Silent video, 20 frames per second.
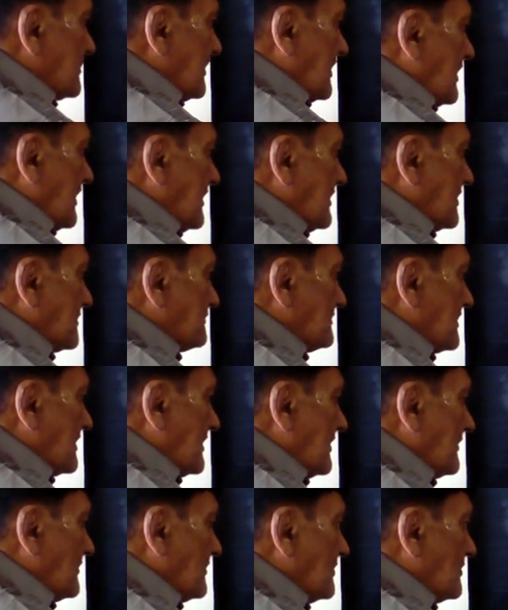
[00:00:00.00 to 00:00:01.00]
Che, it
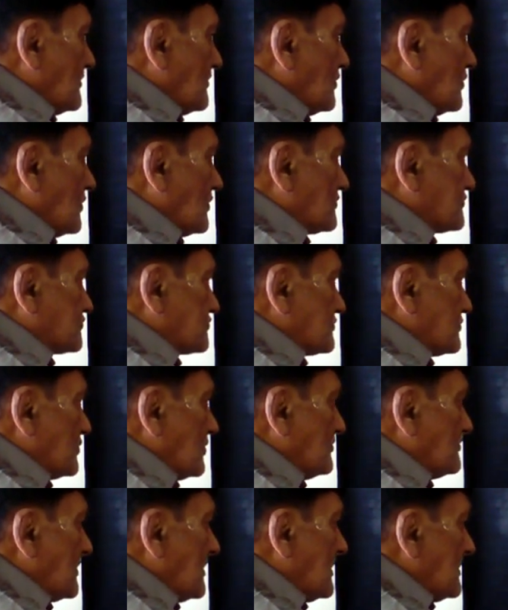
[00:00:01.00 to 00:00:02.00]
will have more
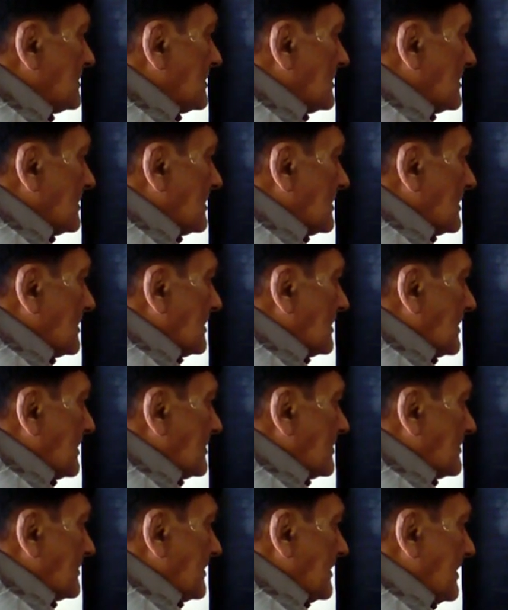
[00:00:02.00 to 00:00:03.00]
slope,
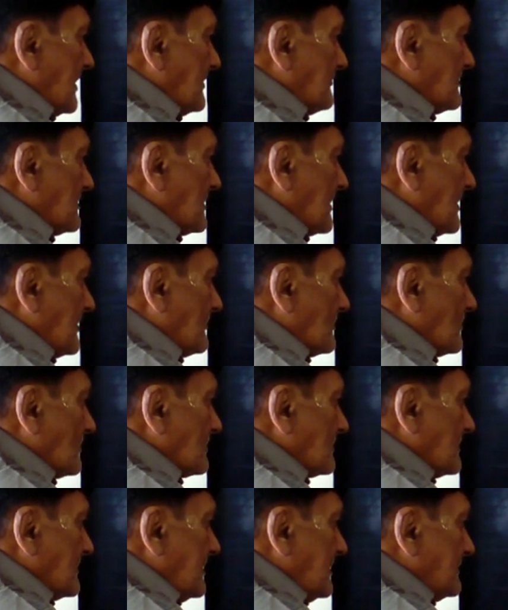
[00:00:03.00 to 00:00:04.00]
and re will have
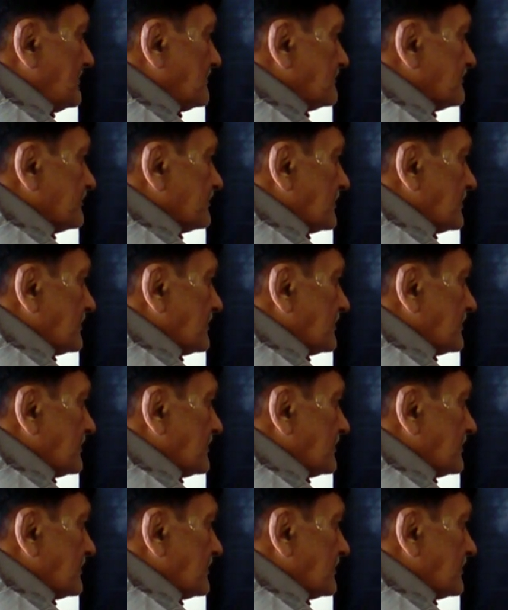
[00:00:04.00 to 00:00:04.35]
only